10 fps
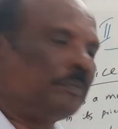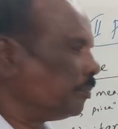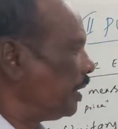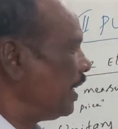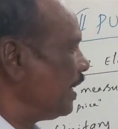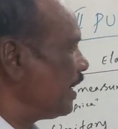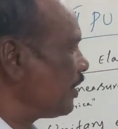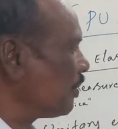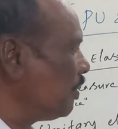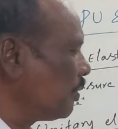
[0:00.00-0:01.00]
PED
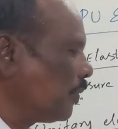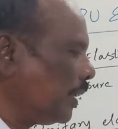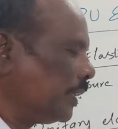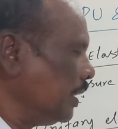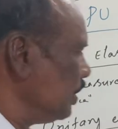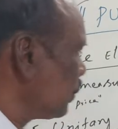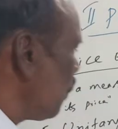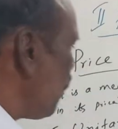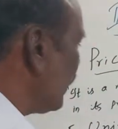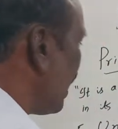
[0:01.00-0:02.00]
is equal to 1.
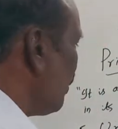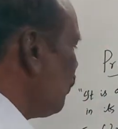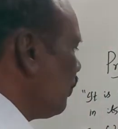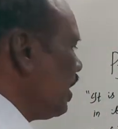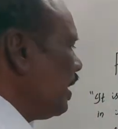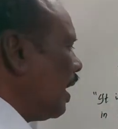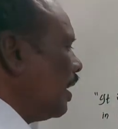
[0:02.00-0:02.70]
So what all we